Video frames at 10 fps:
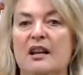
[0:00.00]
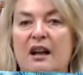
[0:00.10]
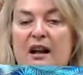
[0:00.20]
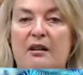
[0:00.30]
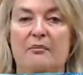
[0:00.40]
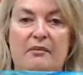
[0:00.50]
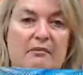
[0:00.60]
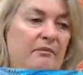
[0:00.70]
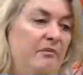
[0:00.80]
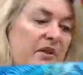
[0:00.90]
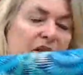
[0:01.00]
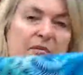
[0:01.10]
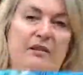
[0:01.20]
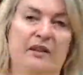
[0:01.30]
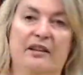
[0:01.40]
but somebody
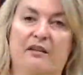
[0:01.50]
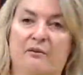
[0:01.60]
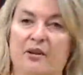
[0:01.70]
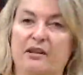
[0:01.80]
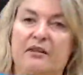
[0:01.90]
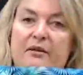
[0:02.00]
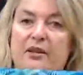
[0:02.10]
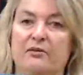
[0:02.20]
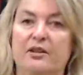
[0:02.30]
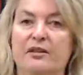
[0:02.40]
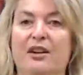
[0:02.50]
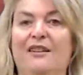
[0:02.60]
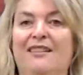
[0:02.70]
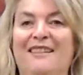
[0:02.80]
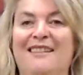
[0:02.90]
fell in love with it, so I sold it.
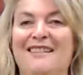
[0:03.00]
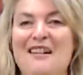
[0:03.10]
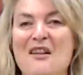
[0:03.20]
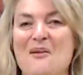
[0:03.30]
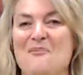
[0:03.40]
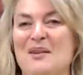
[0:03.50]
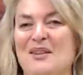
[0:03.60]
But